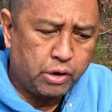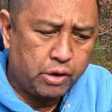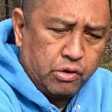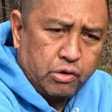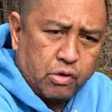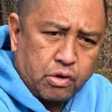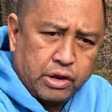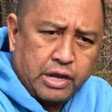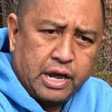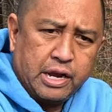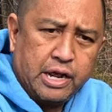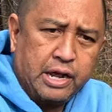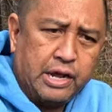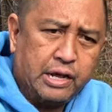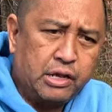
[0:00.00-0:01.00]
You're going to
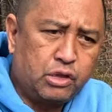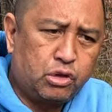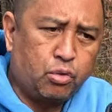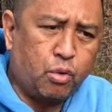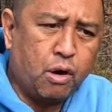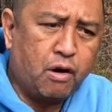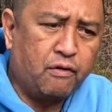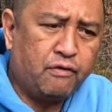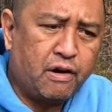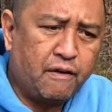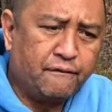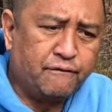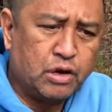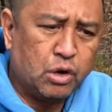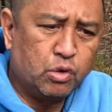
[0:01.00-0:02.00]
get a
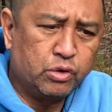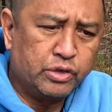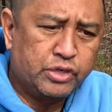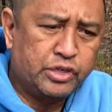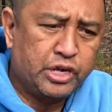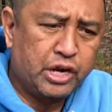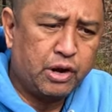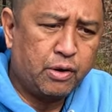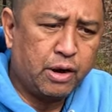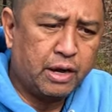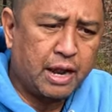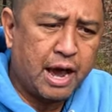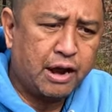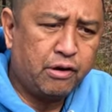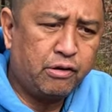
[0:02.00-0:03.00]
12-volt cigarette
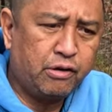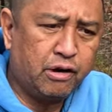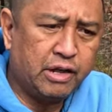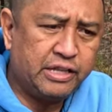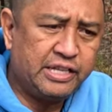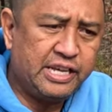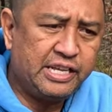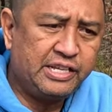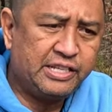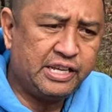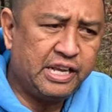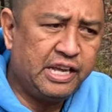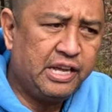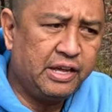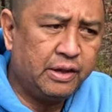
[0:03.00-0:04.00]
lighter, or a
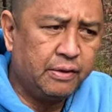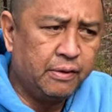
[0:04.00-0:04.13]
DC.